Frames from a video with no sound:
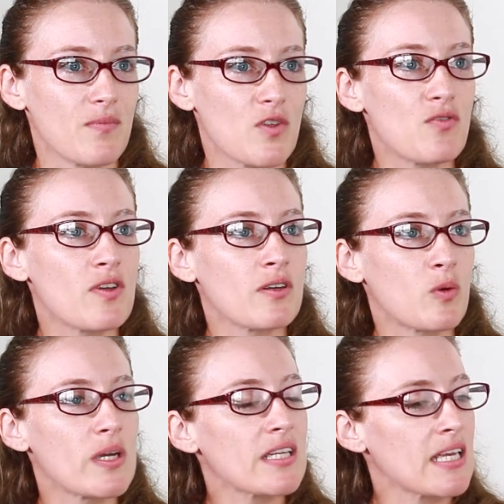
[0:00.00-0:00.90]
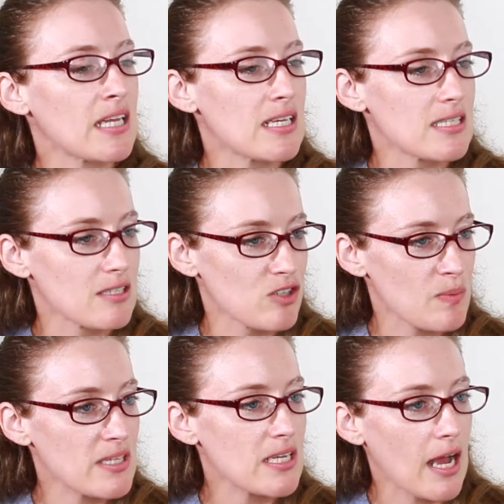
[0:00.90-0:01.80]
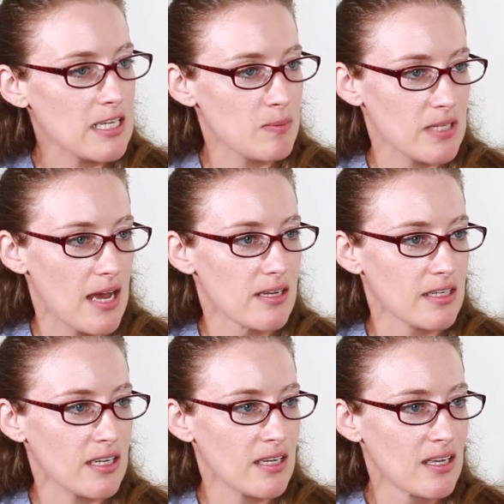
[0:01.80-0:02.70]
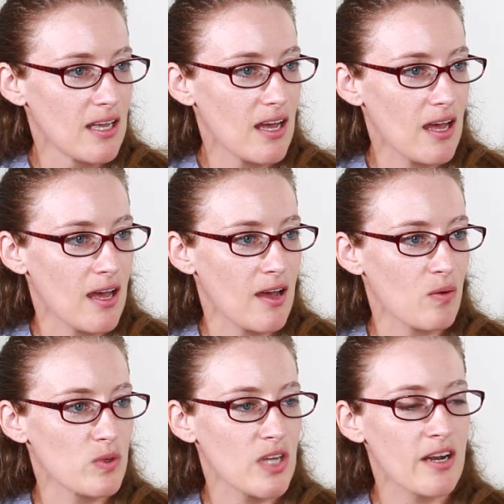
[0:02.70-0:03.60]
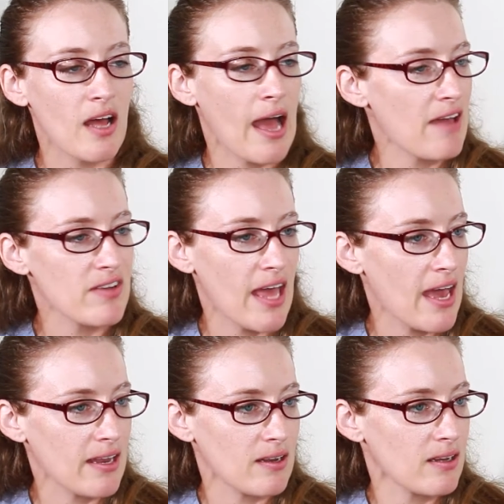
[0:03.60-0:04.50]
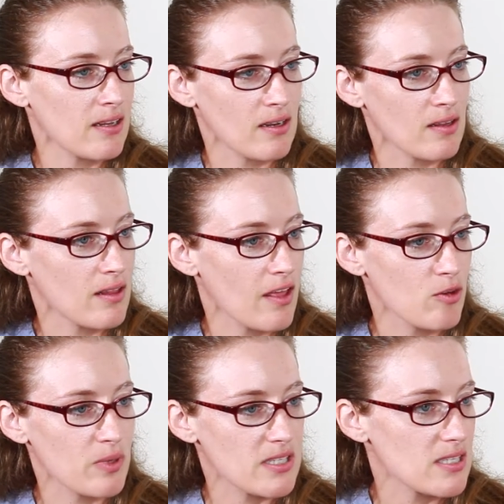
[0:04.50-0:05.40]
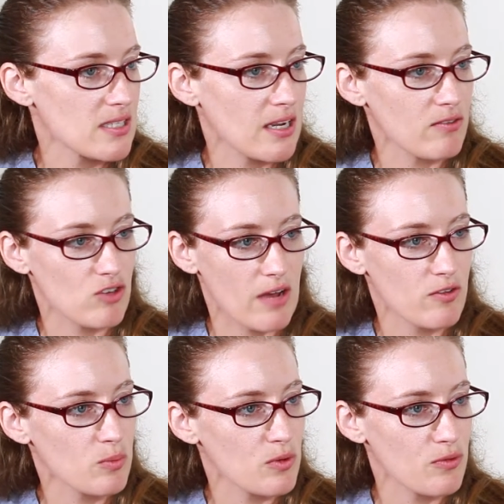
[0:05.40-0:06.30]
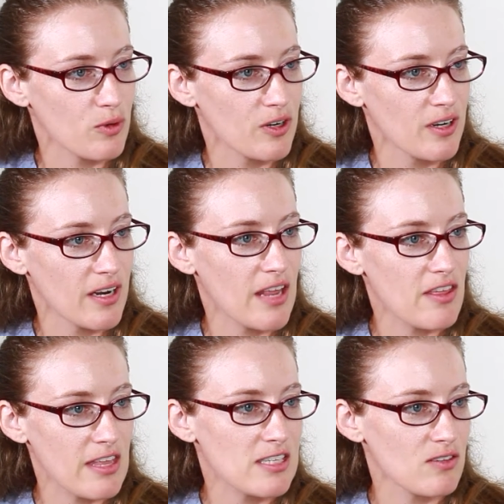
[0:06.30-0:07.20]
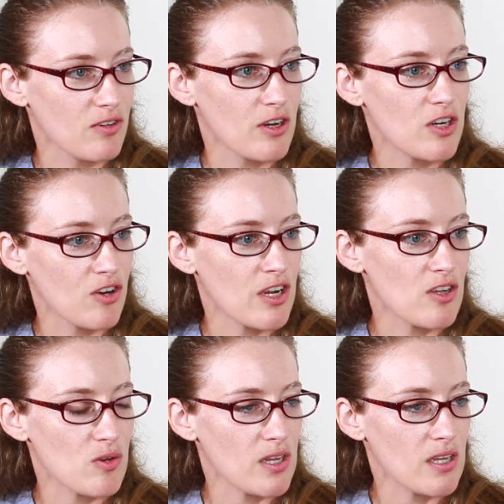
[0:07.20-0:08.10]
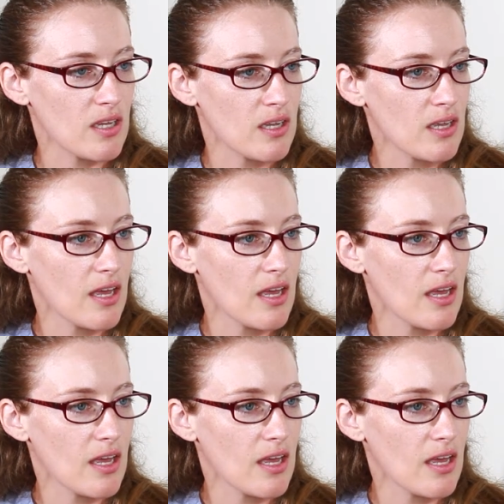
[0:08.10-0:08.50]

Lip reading: you feel quickly at ease. There's amazing hospitality, which I haven't had in the other places that I've traveled before. And I thought that's a very great, uniat